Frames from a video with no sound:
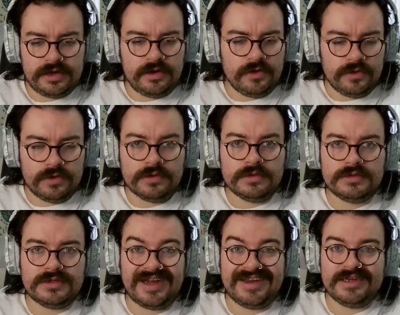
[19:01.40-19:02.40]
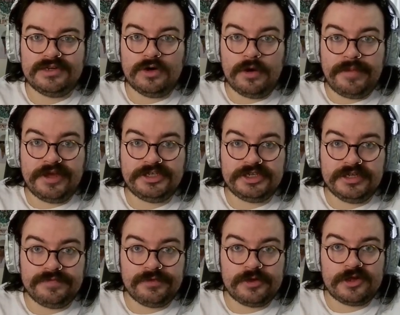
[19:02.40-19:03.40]
although I did not mention it.
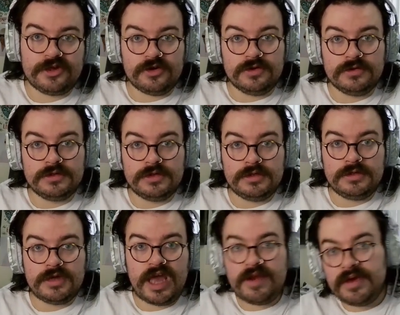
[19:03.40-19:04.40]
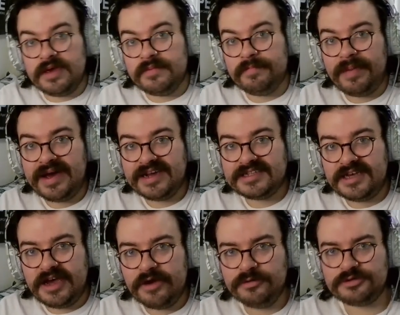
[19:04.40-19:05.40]
So Anyway, back to
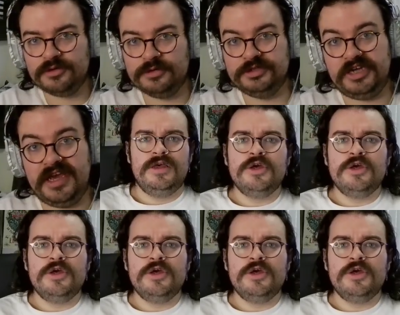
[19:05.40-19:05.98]
outro, Jake.